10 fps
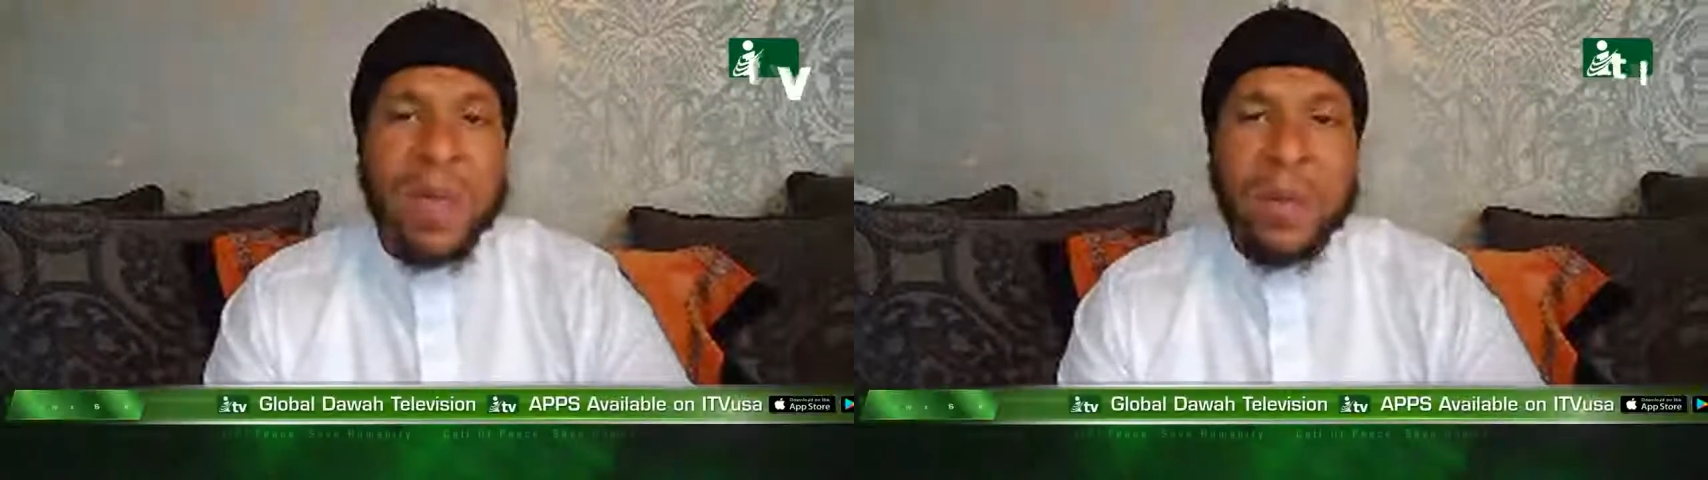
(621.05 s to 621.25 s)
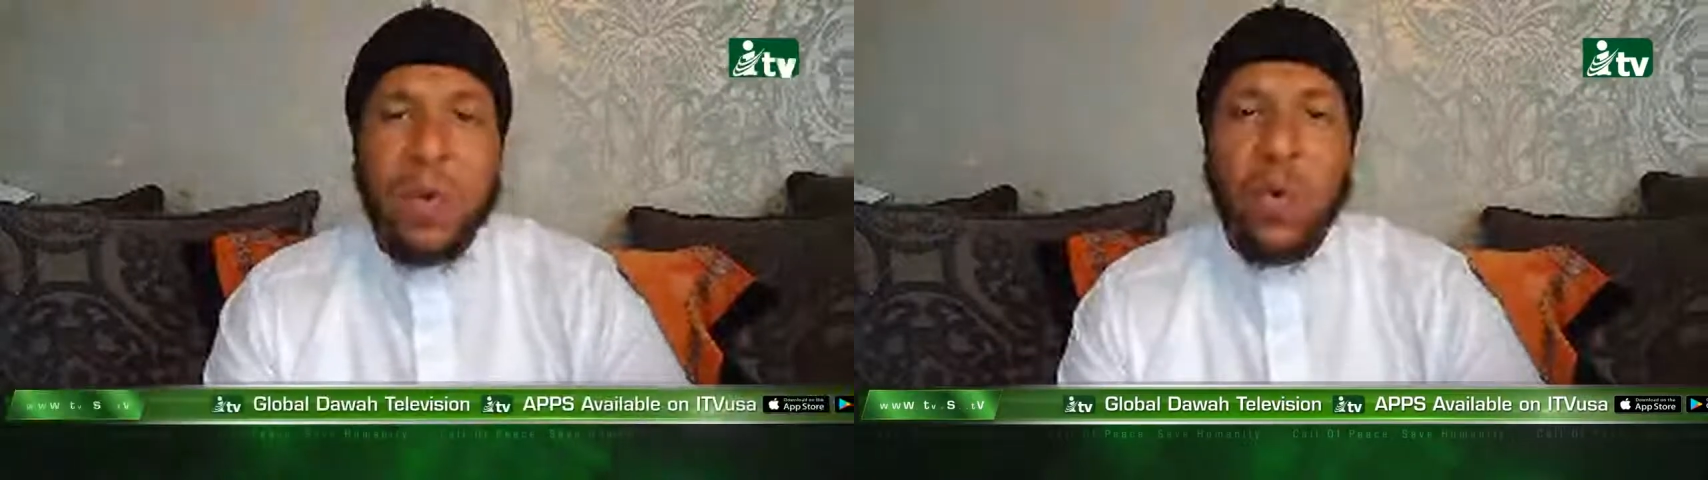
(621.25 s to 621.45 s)

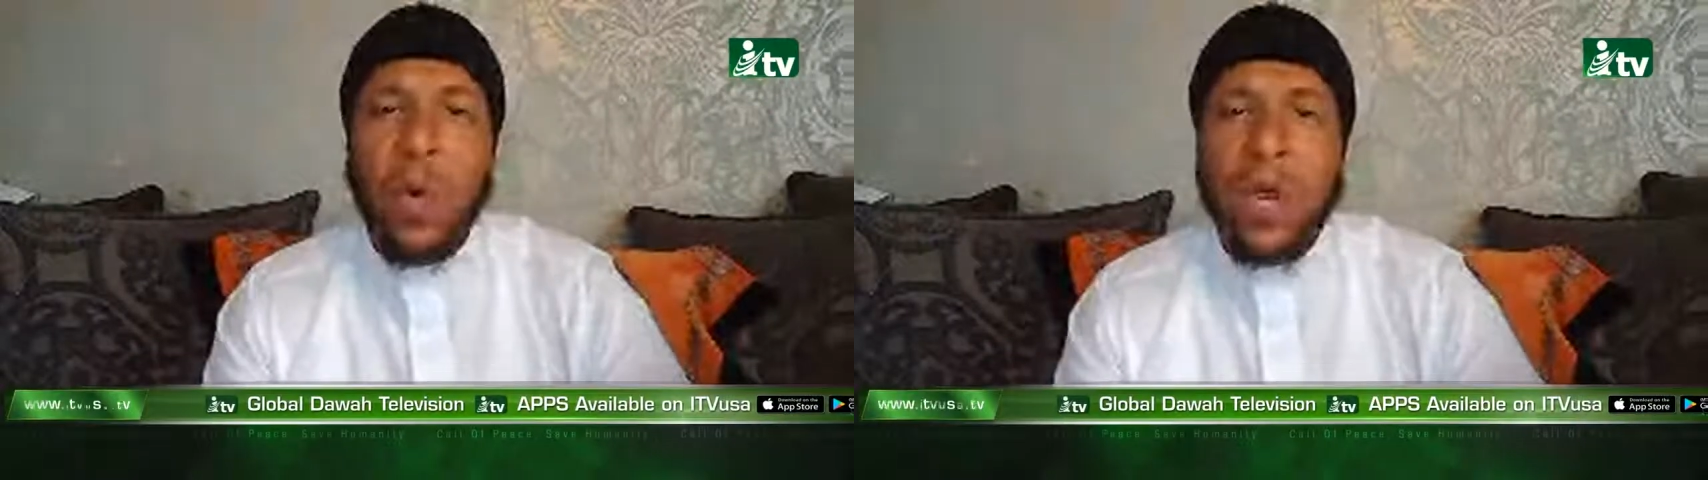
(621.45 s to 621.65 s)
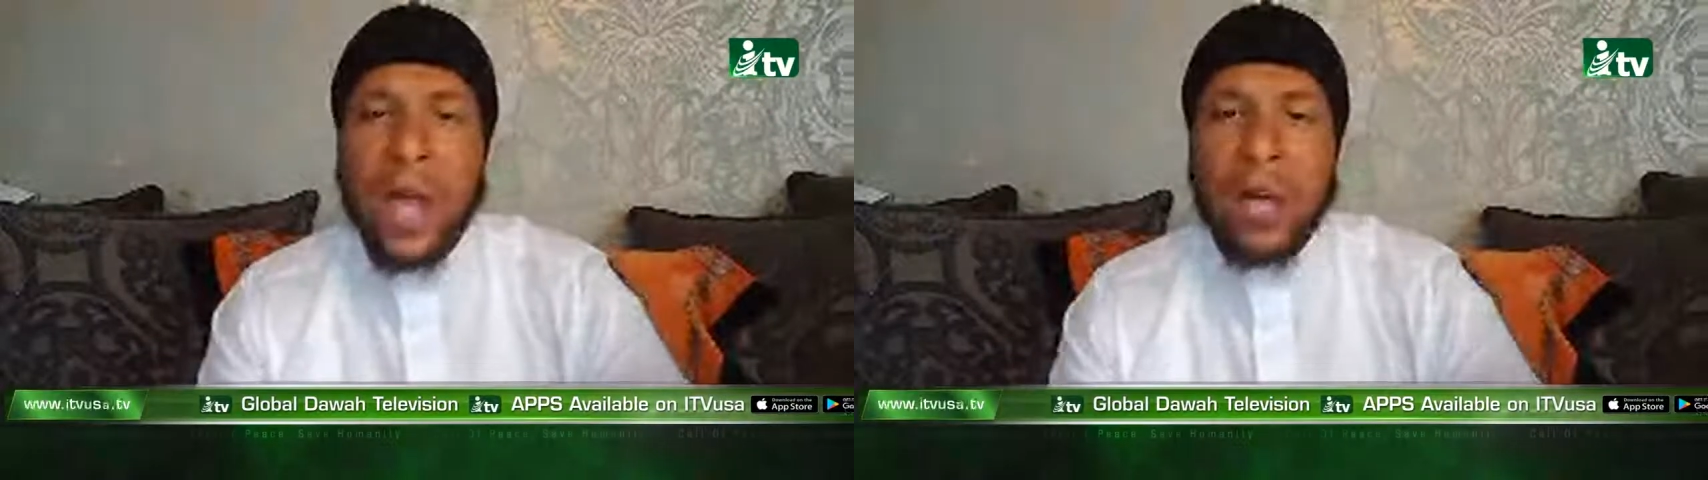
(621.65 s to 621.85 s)
people
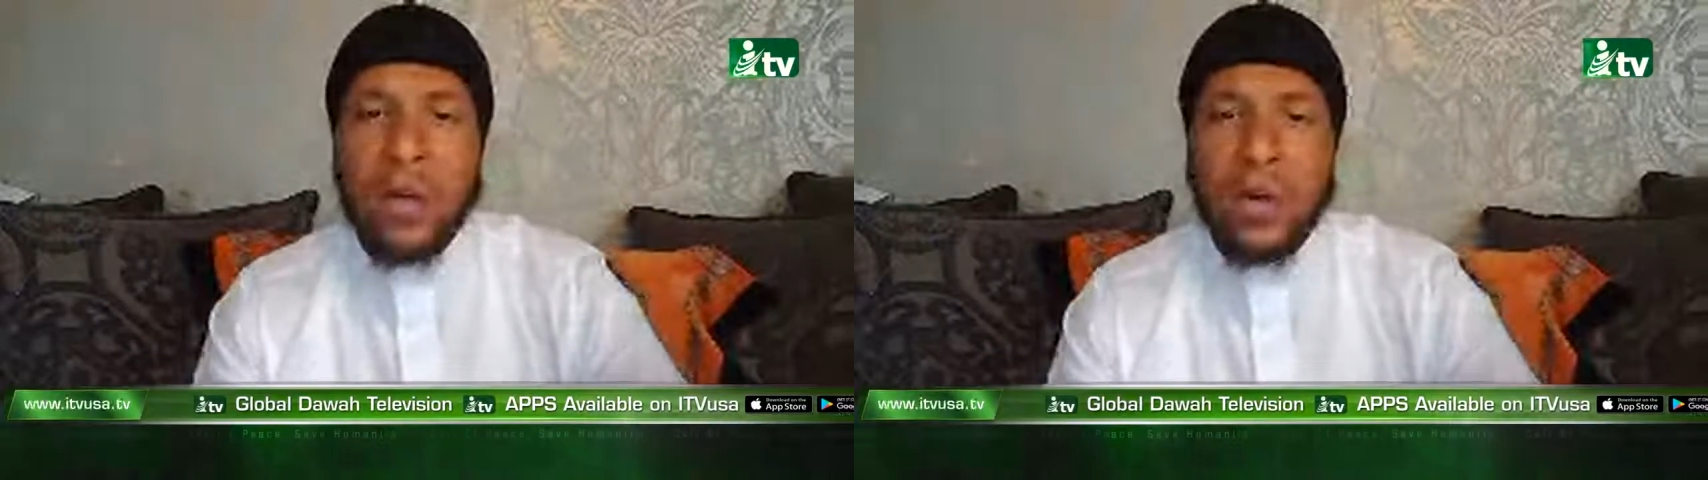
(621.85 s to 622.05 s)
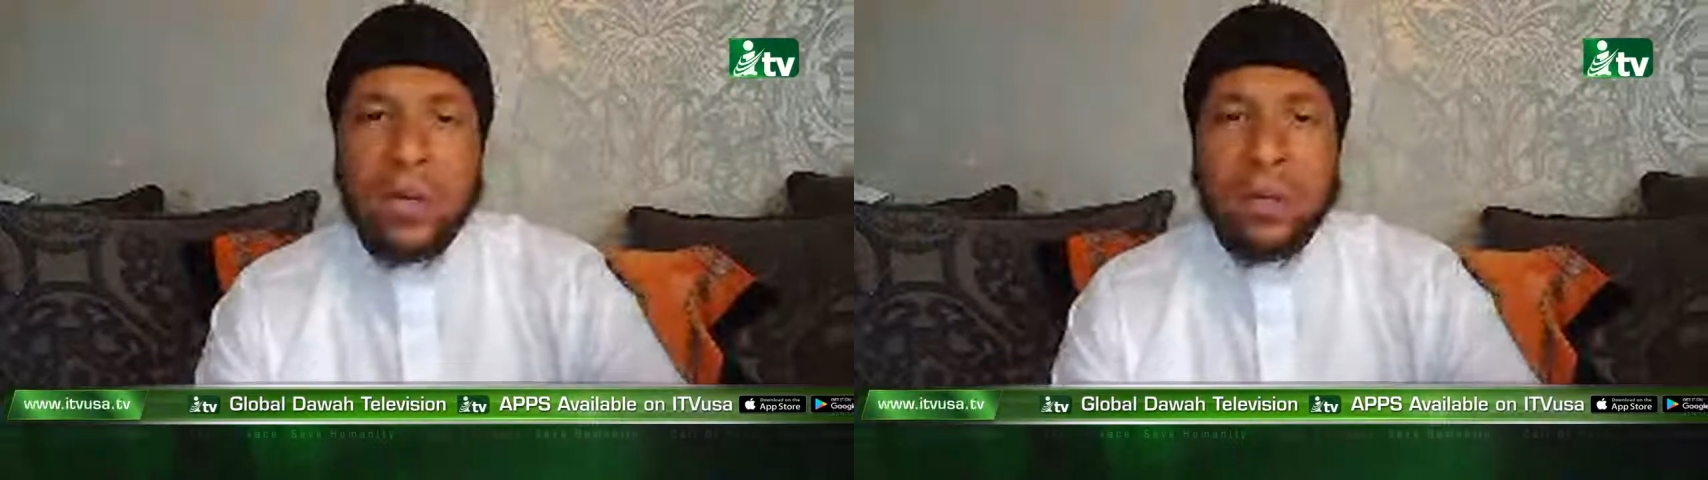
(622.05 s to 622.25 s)
who are
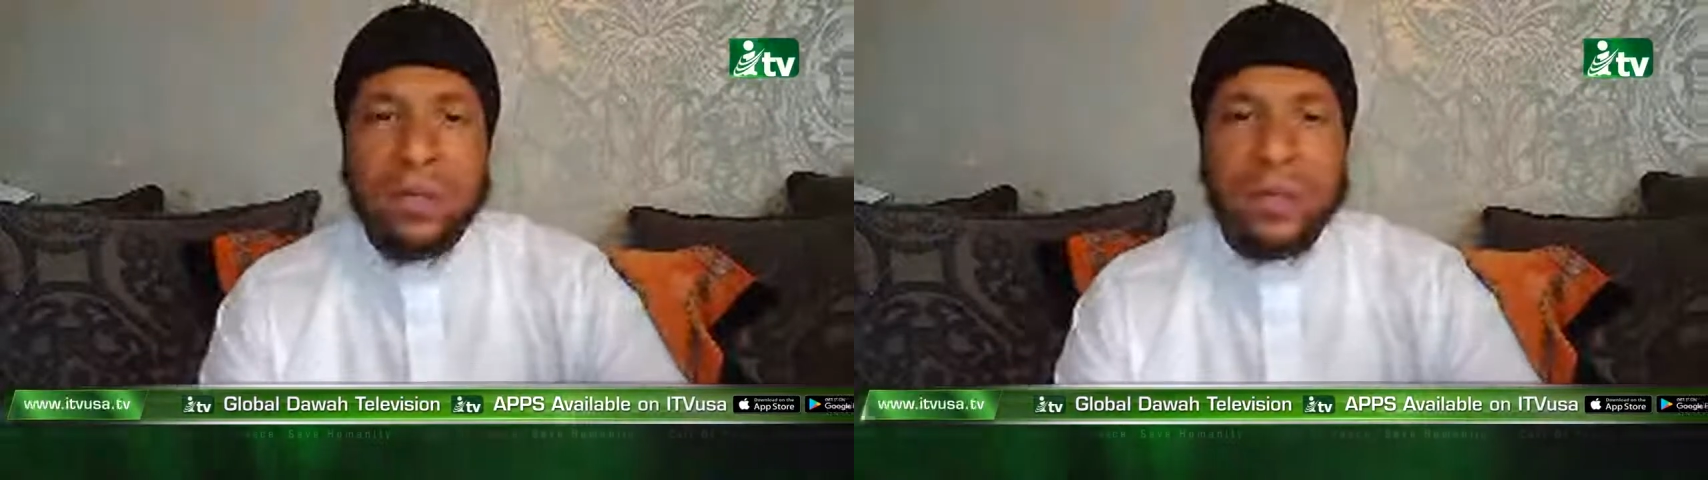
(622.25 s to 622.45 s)
not good,